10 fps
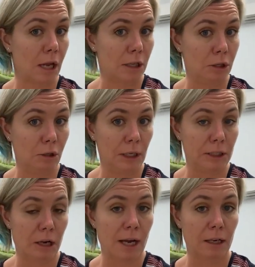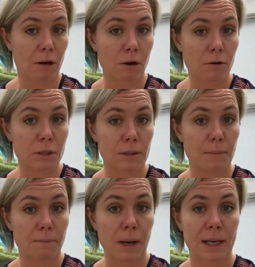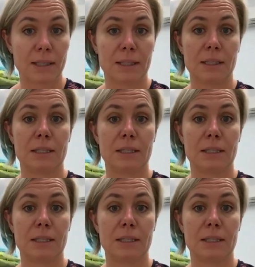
newly diagnosed Parkinson's